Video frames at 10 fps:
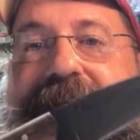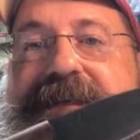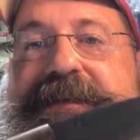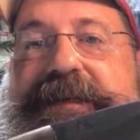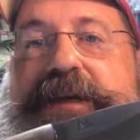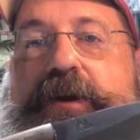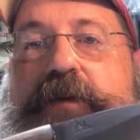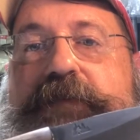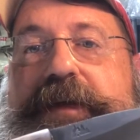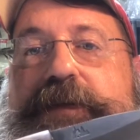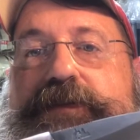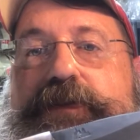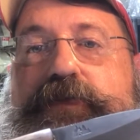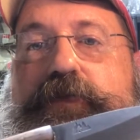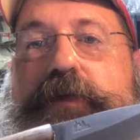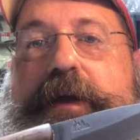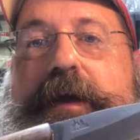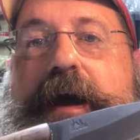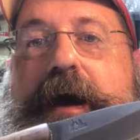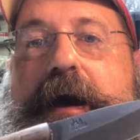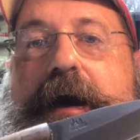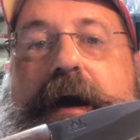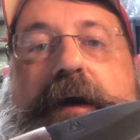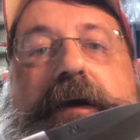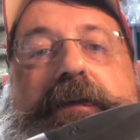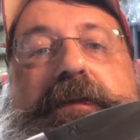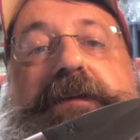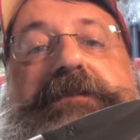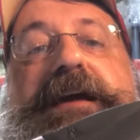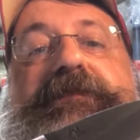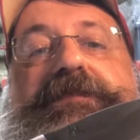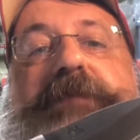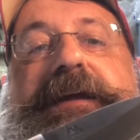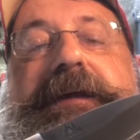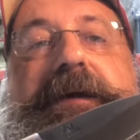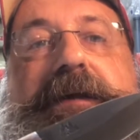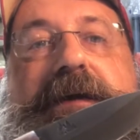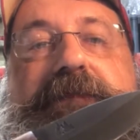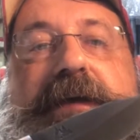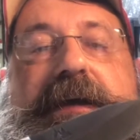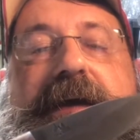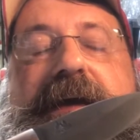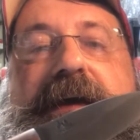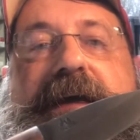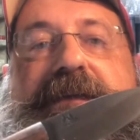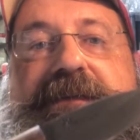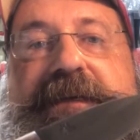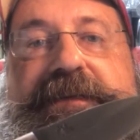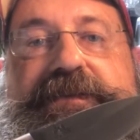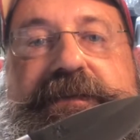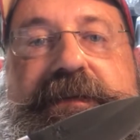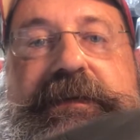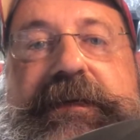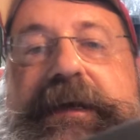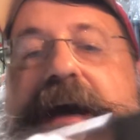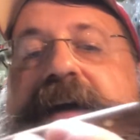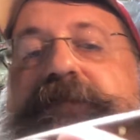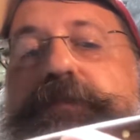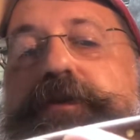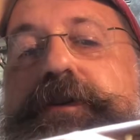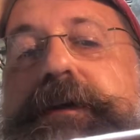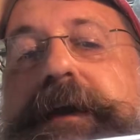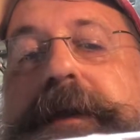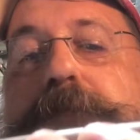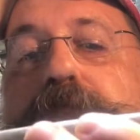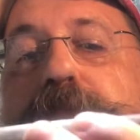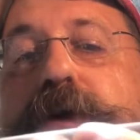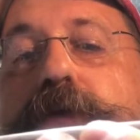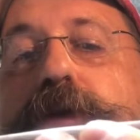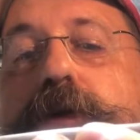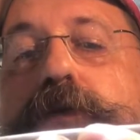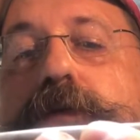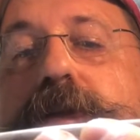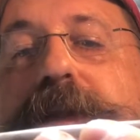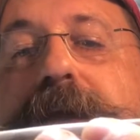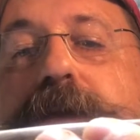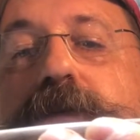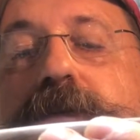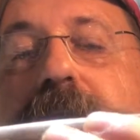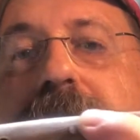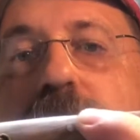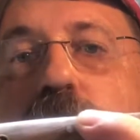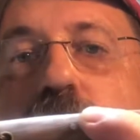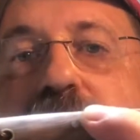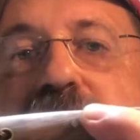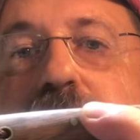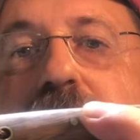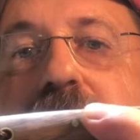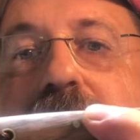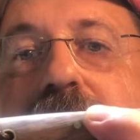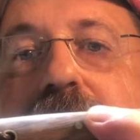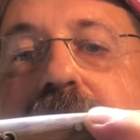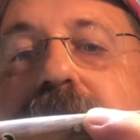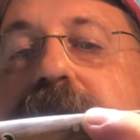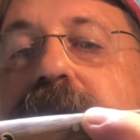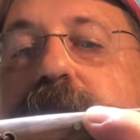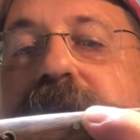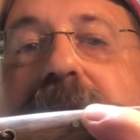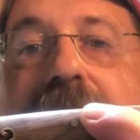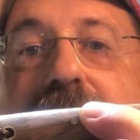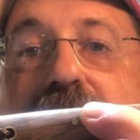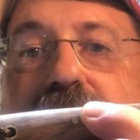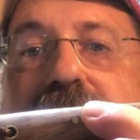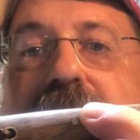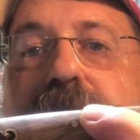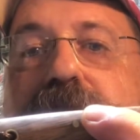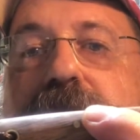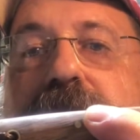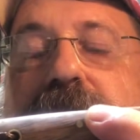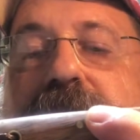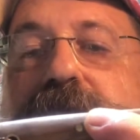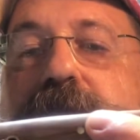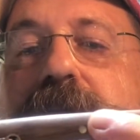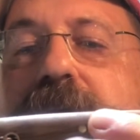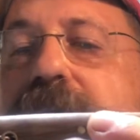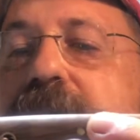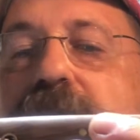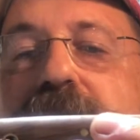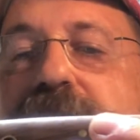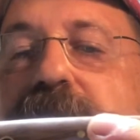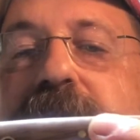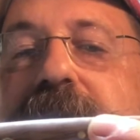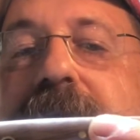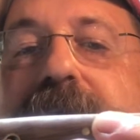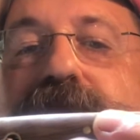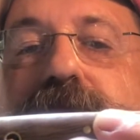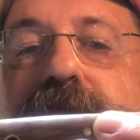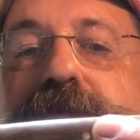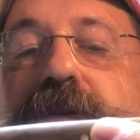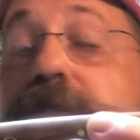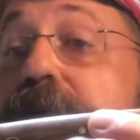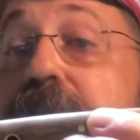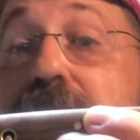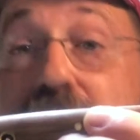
CRV2 uh, that this knife is made out of. Additionally, I've put a bolo lanyard and one of my uh, deer bead antlers that I put on this one. looks very natural. It's gonna be a